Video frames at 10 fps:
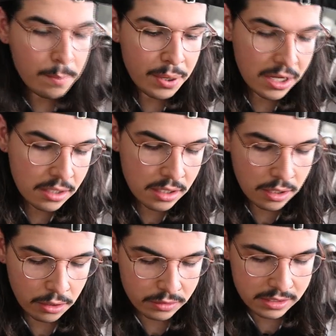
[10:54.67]
pin the
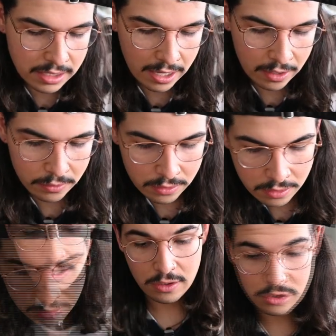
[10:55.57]
nodes down.
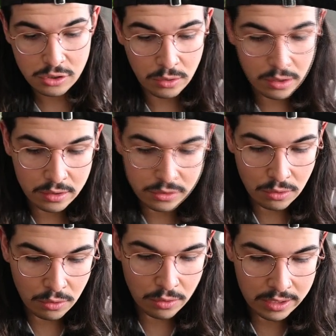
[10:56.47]
And the soil is
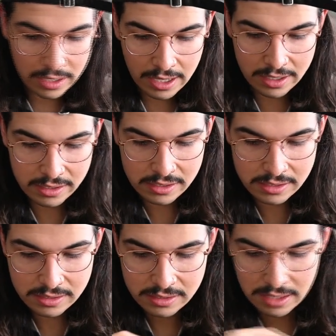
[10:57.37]
already kind of
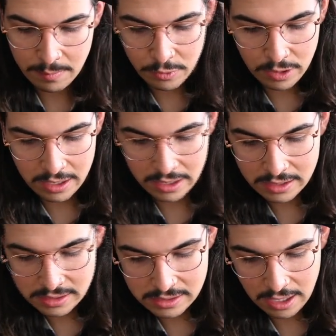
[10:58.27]
separating
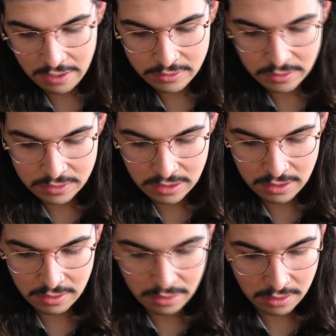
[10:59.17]
itself, so it's
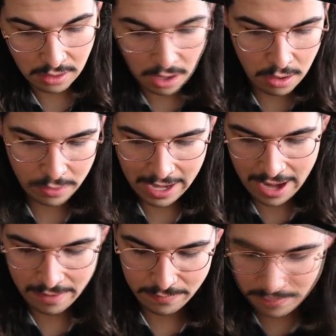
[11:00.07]
gonna, oh yeah,